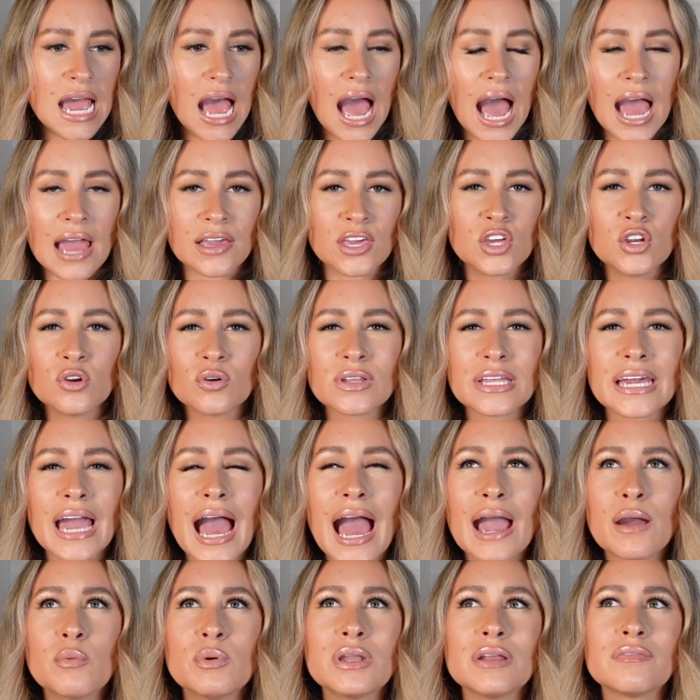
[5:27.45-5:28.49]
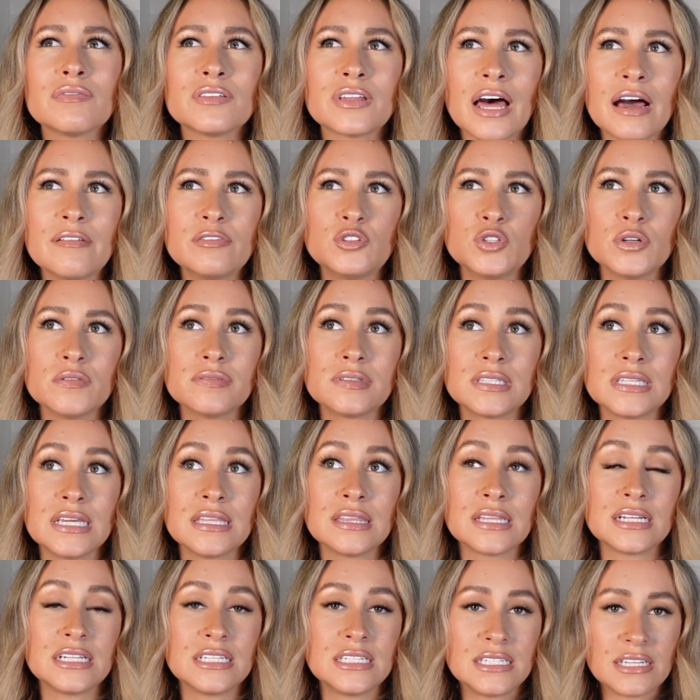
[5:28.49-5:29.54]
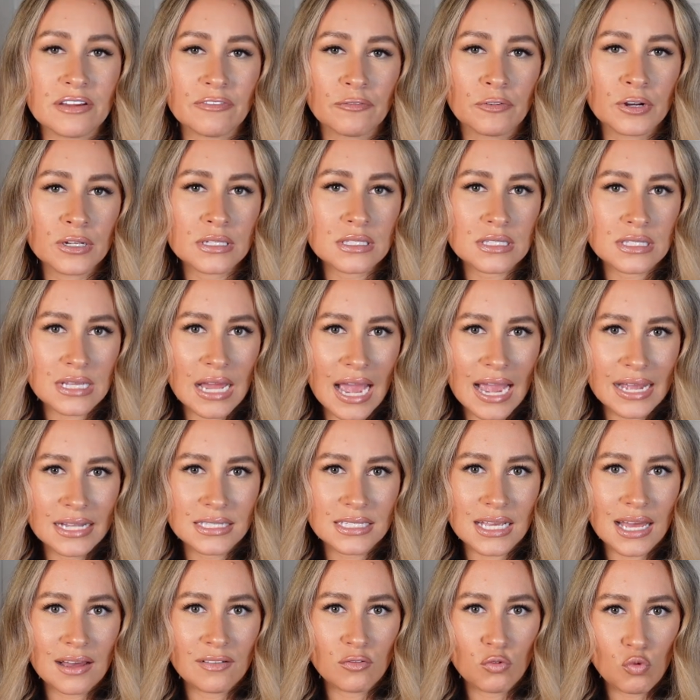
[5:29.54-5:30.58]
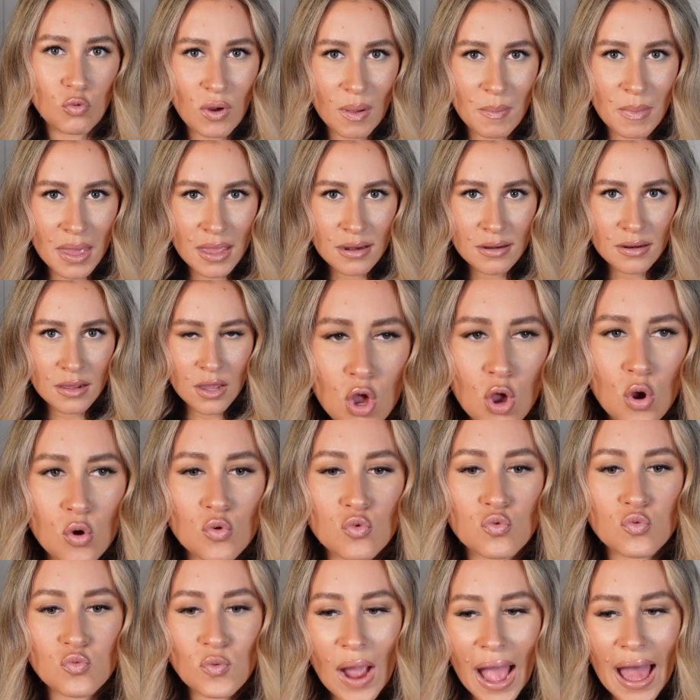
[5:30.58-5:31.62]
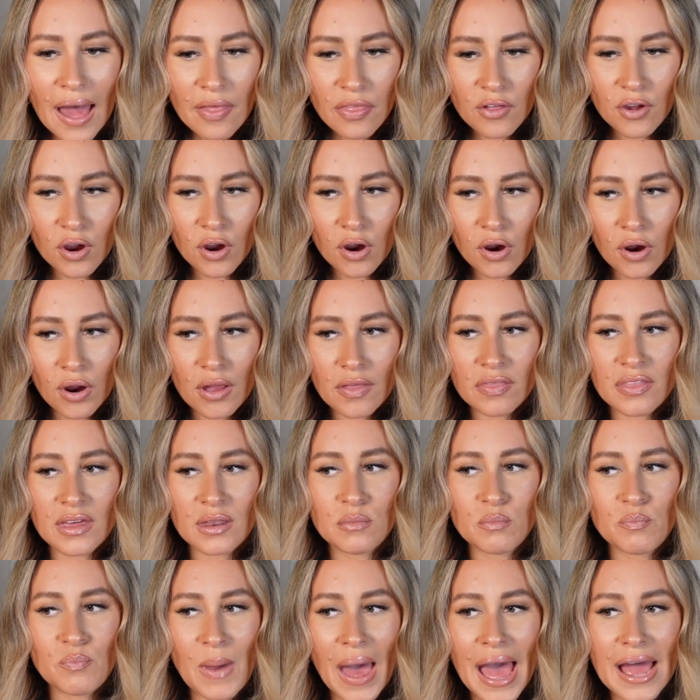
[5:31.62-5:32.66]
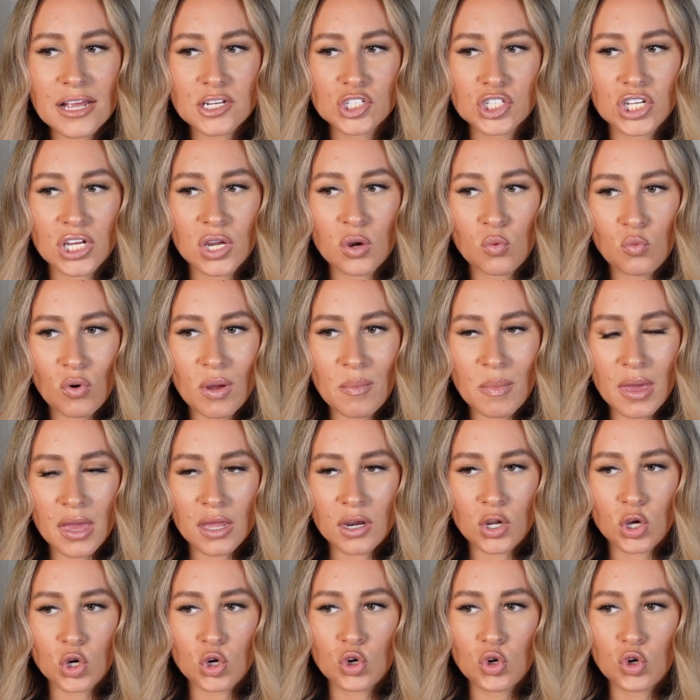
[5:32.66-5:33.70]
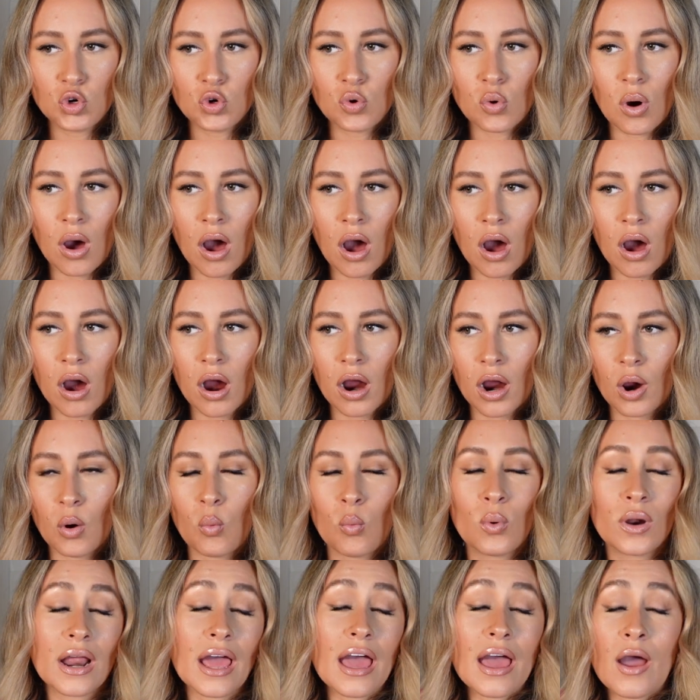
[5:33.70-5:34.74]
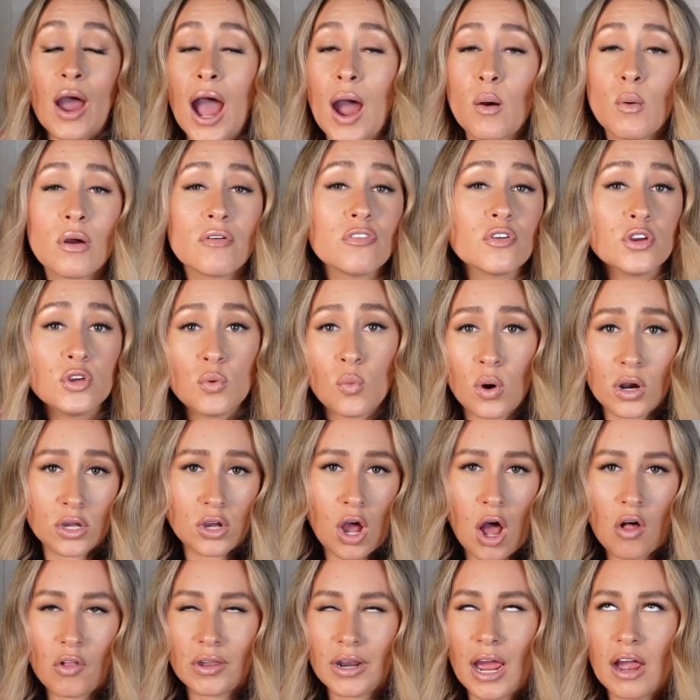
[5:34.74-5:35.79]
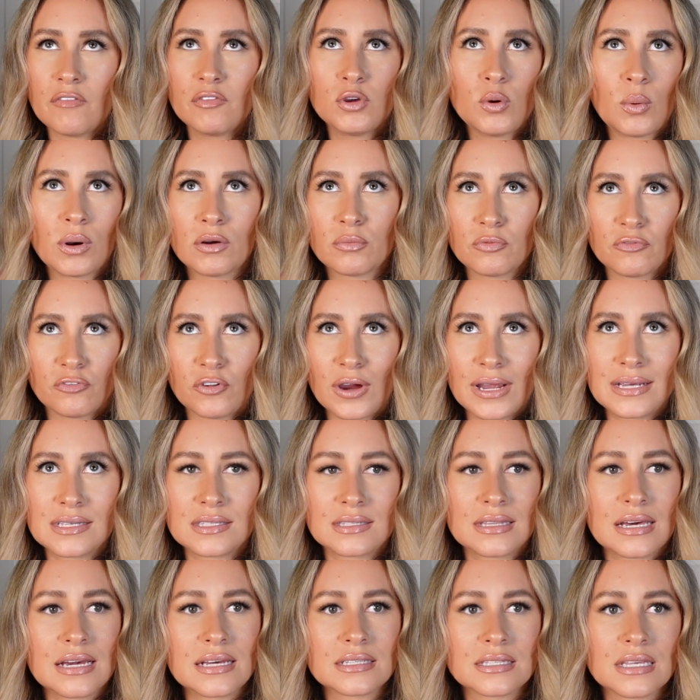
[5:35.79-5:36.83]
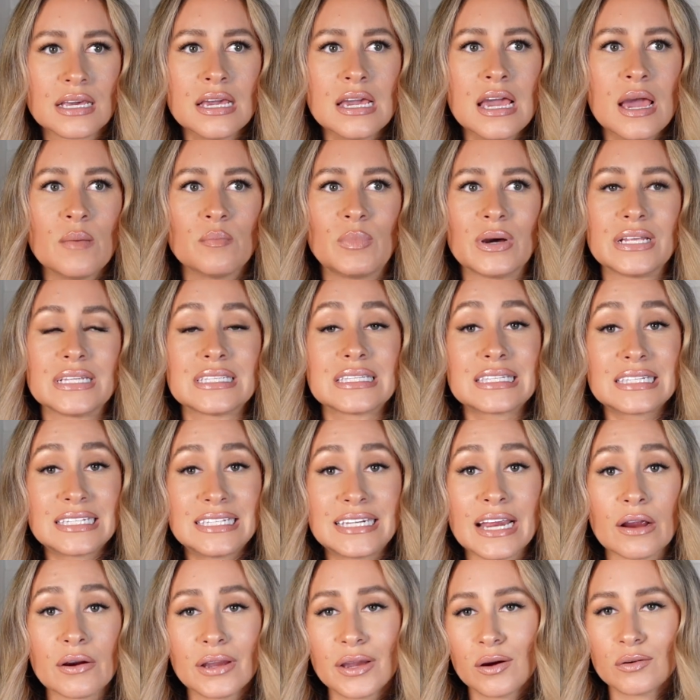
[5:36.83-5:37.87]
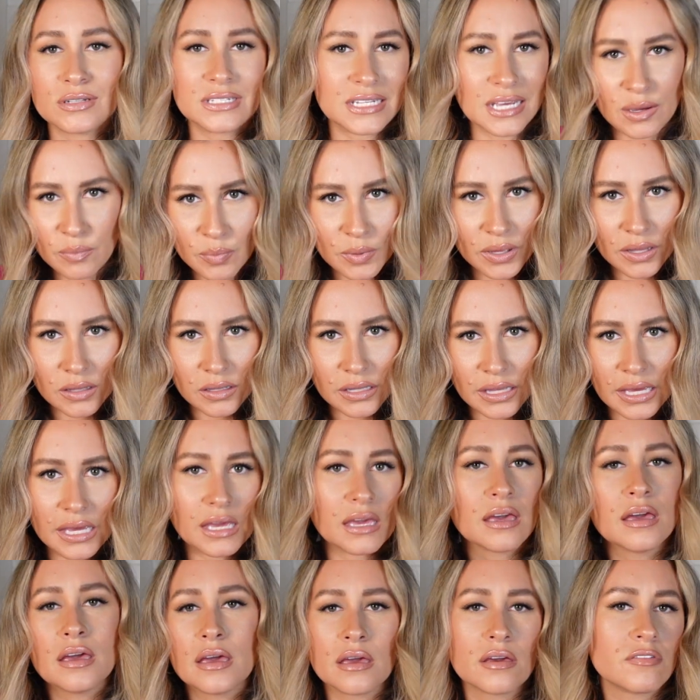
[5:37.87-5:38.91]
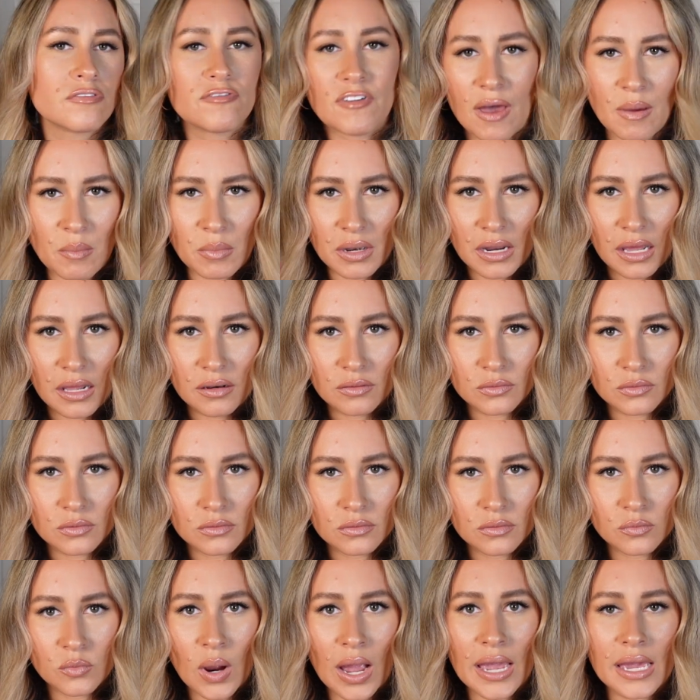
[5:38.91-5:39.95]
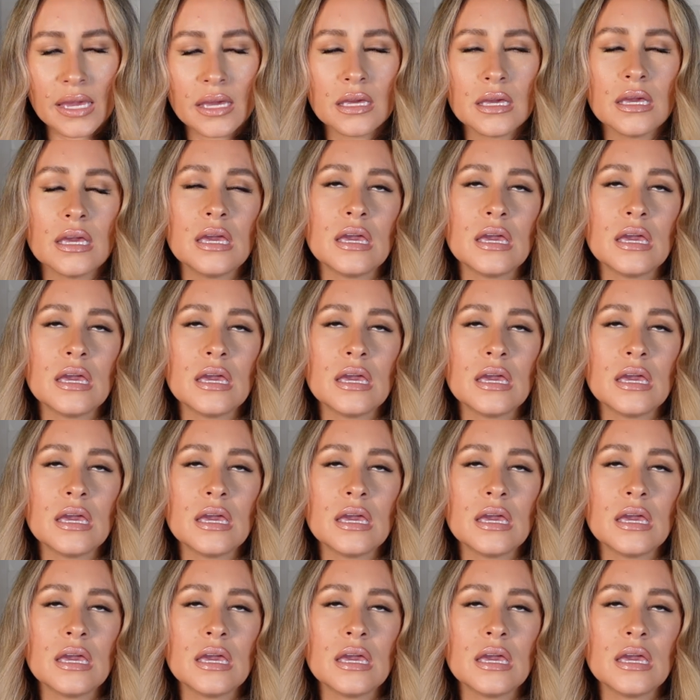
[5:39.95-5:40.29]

I, you know, like I would have loved to have seen the different sides of women rather than bashing women who are, what, however you want to call it, however you want to phrase this, but stereotypically feminine, right?